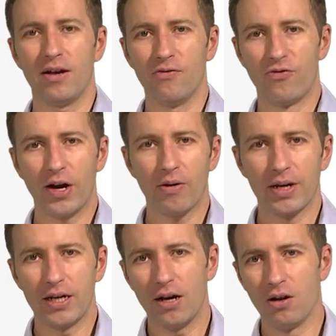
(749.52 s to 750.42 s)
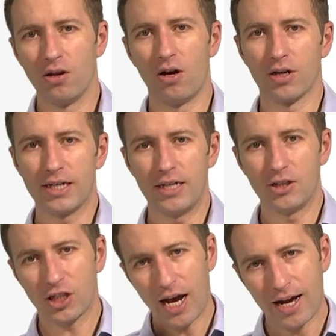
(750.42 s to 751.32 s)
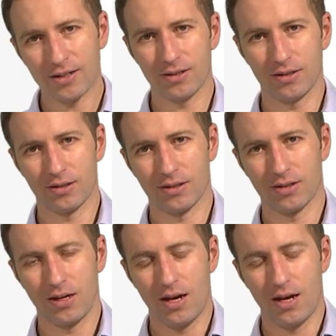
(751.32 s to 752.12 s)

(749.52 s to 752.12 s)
vary along each axis.